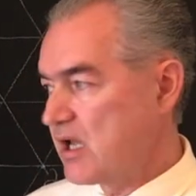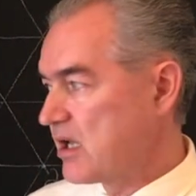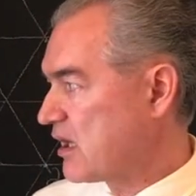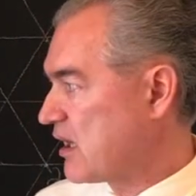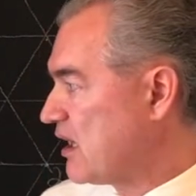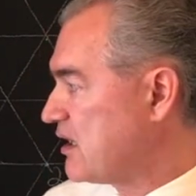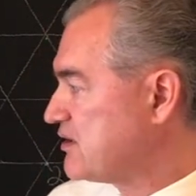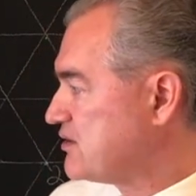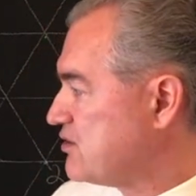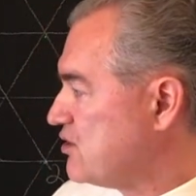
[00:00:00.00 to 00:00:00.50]

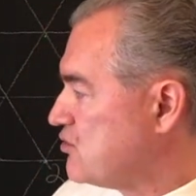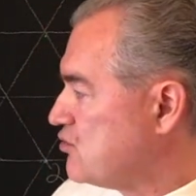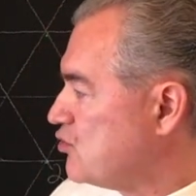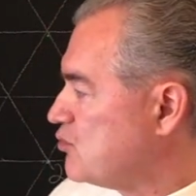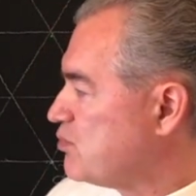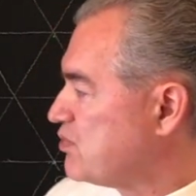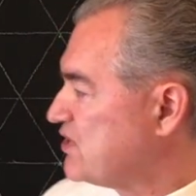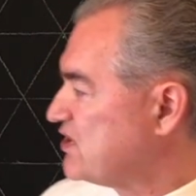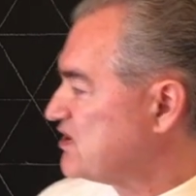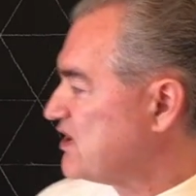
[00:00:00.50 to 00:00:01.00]
constitute
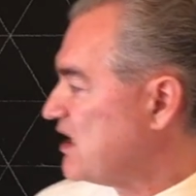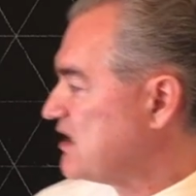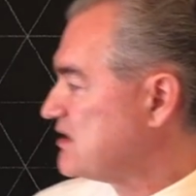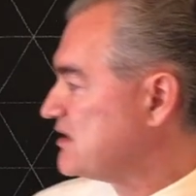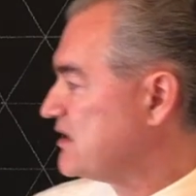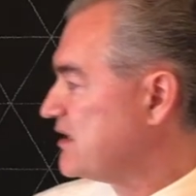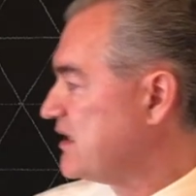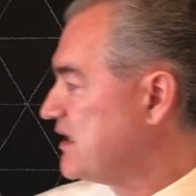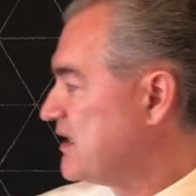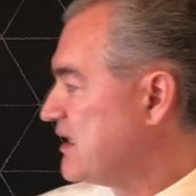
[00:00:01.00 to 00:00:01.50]

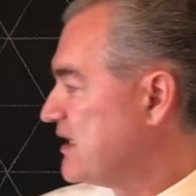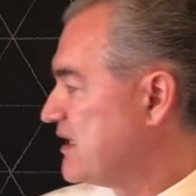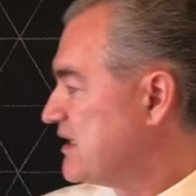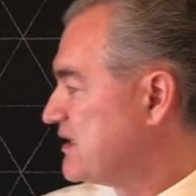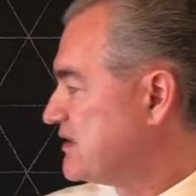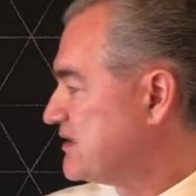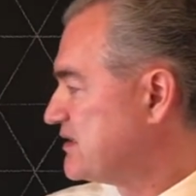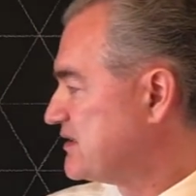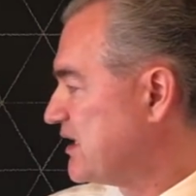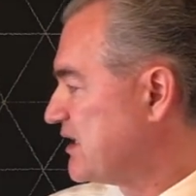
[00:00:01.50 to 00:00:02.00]
precisely
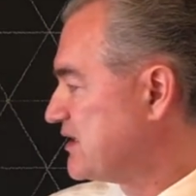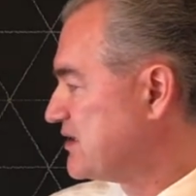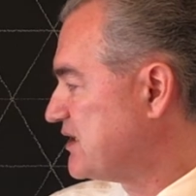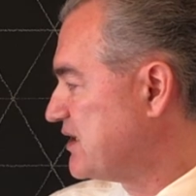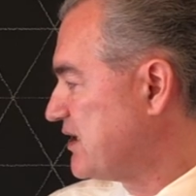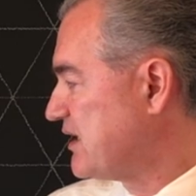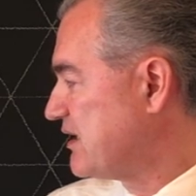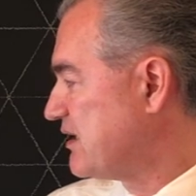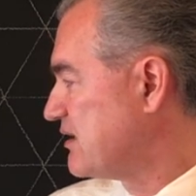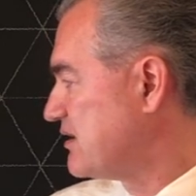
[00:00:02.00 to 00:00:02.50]

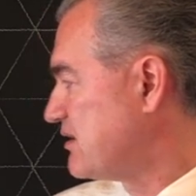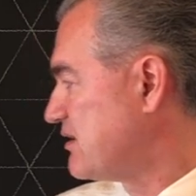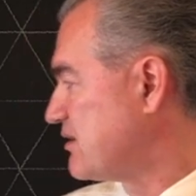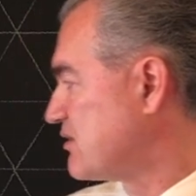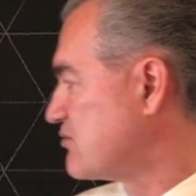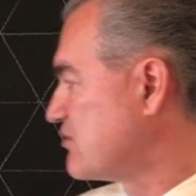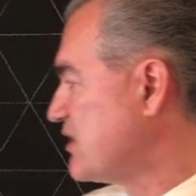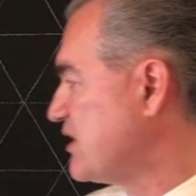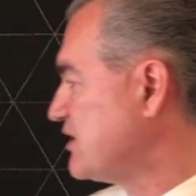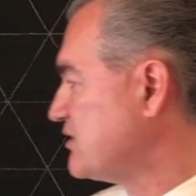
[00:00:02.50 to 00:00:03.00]
60
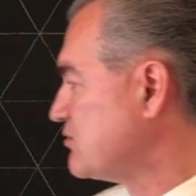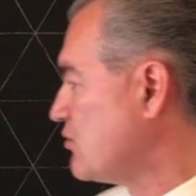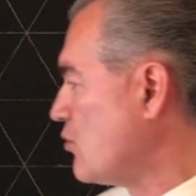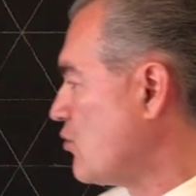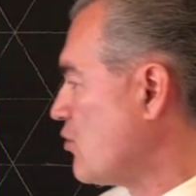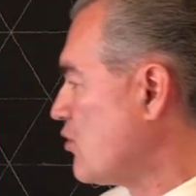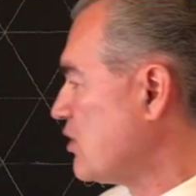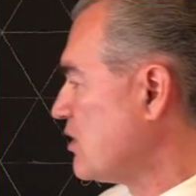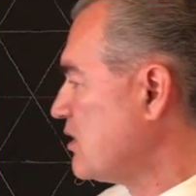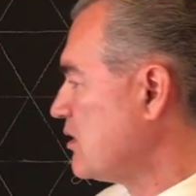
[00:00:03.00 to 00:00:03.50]
degrees
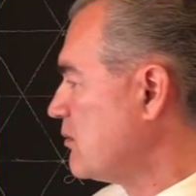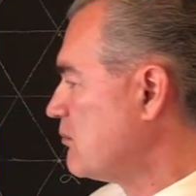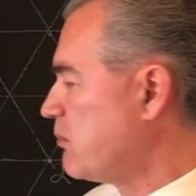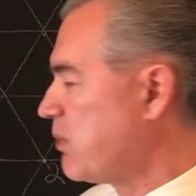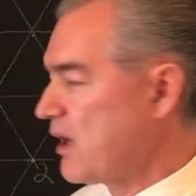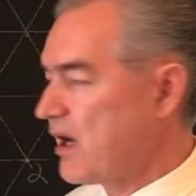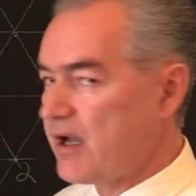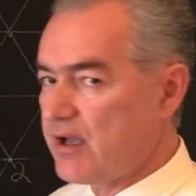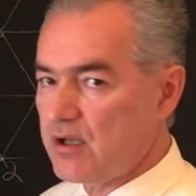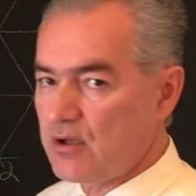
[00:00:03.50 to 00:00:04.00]
or
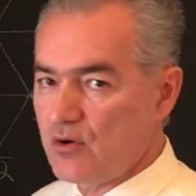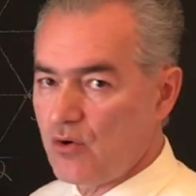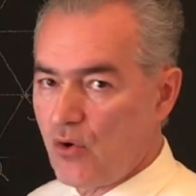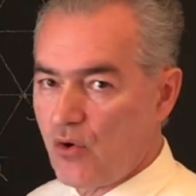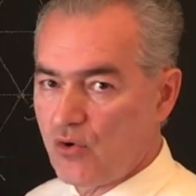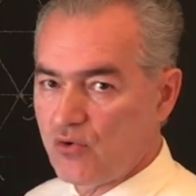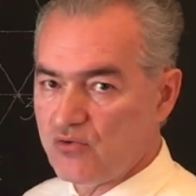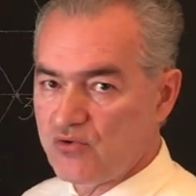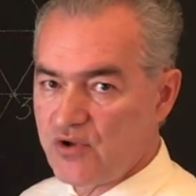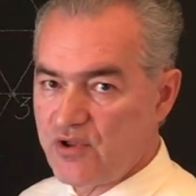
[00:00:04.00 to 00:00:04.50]
pi
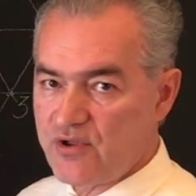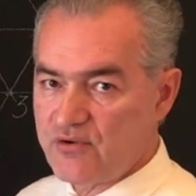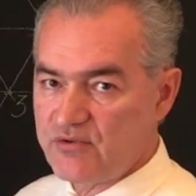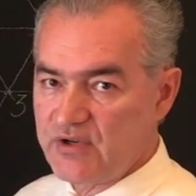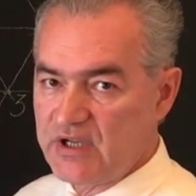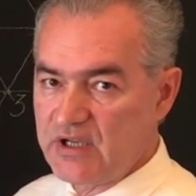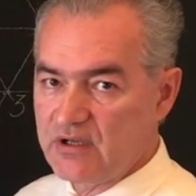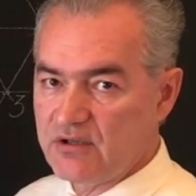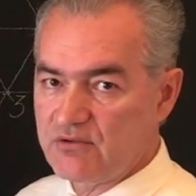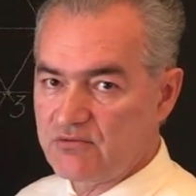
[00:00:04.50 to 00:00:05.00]
over
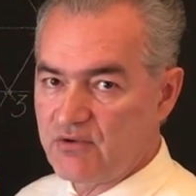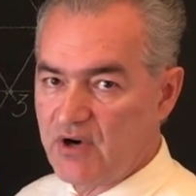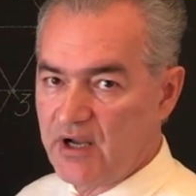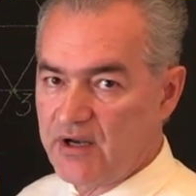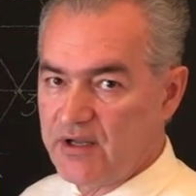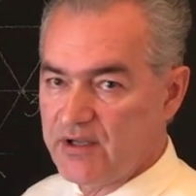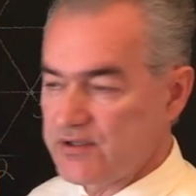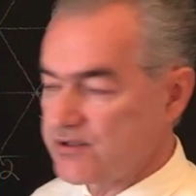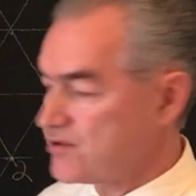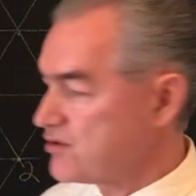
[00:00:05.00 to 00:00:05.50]
3
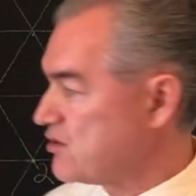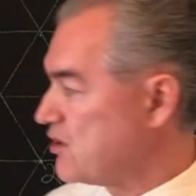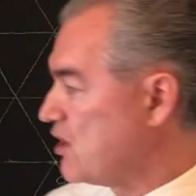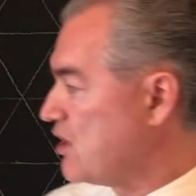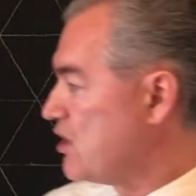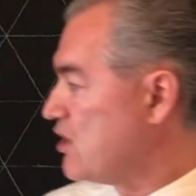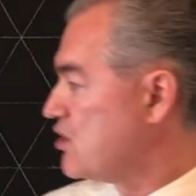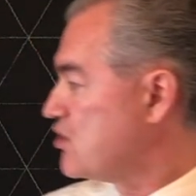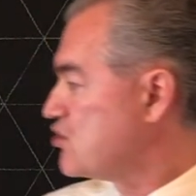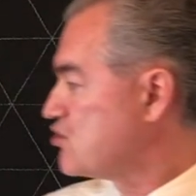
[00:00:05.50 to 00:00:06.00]
radians,
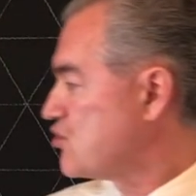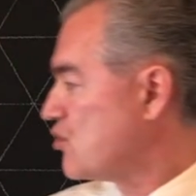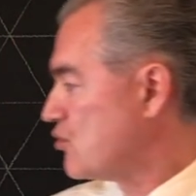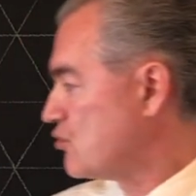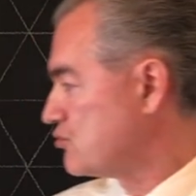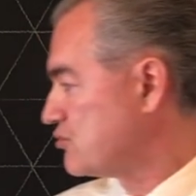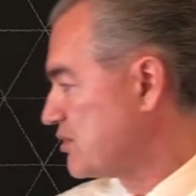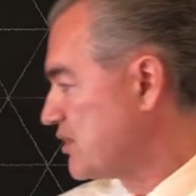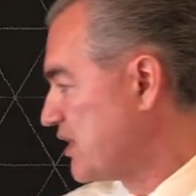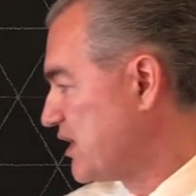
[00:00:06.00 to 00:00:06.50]

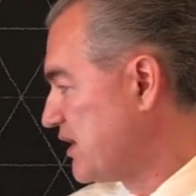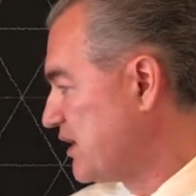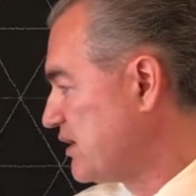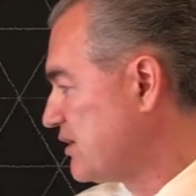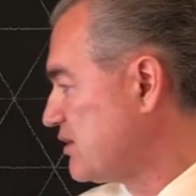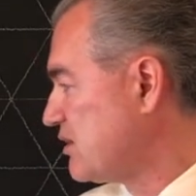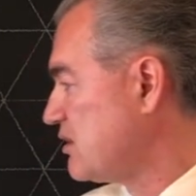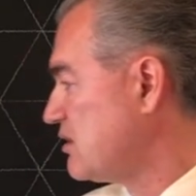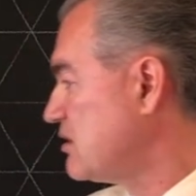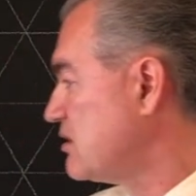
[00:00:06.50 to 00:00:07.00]
shown
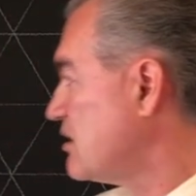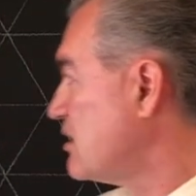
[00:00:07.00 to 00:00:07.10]
here